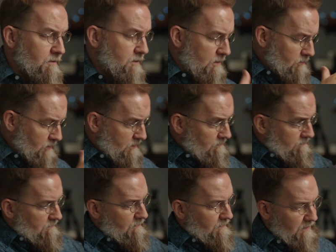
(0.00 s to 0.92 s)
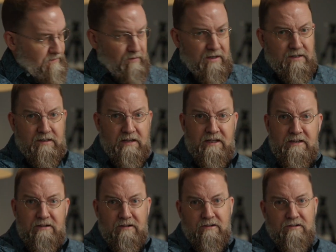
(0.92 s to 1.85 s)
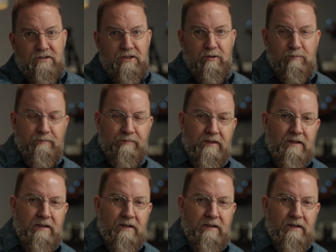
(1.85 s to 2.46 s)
you know, it's right here, so